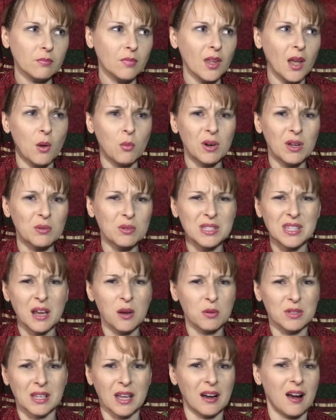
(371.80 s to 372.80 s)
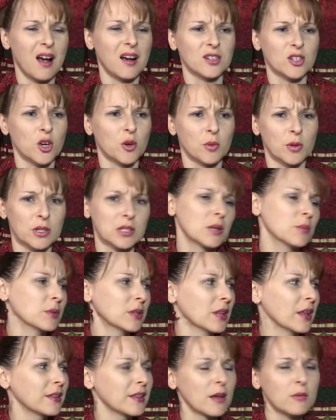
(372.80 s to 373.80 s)
I want to say it was like October or something
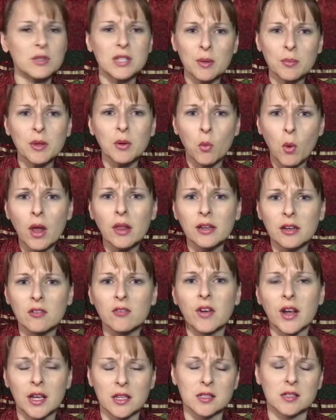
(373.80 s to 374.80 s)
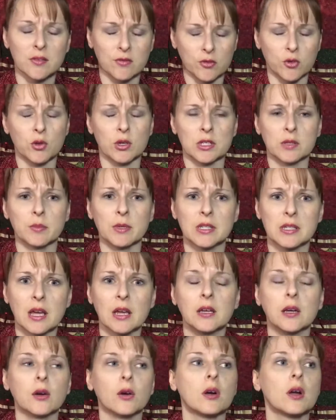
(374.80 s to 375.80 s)
like that. It was something well in advance of Christmas
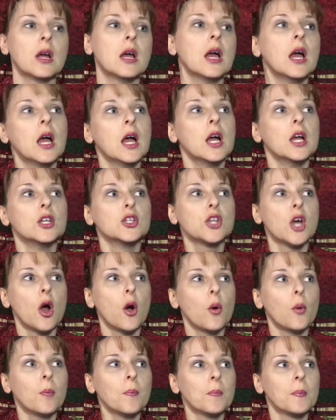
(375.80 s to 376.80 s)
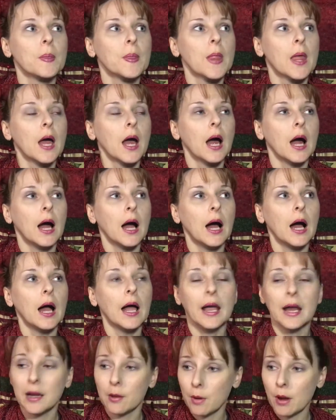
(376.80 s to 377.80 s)
that year. So
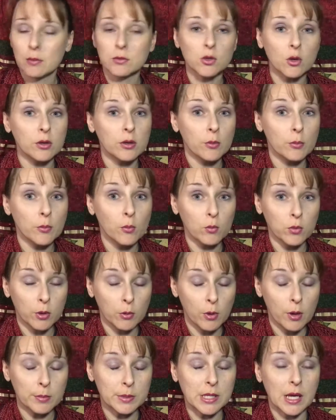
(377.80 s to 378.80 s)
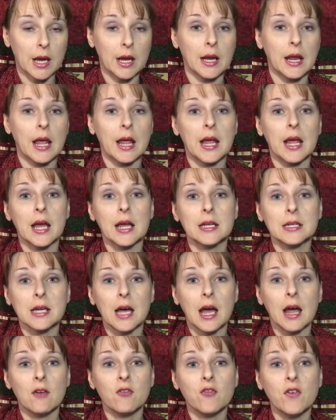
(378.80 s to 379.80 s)
anyway, I was on their website, and
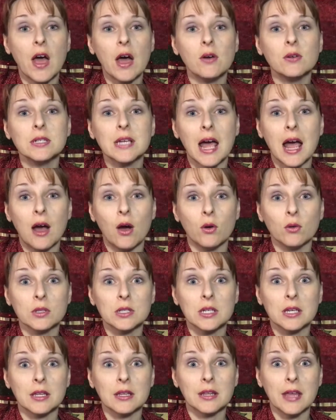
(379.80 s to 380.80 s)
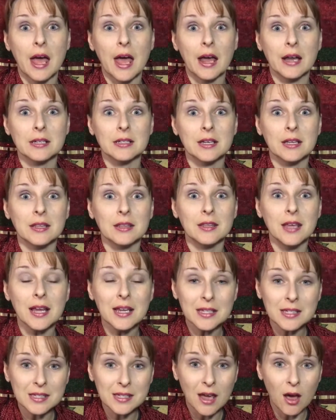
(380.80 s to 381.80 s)
I found out that they
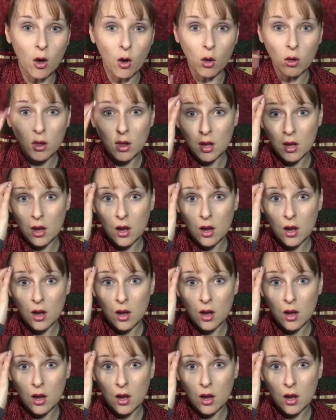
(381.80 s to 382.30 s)
sell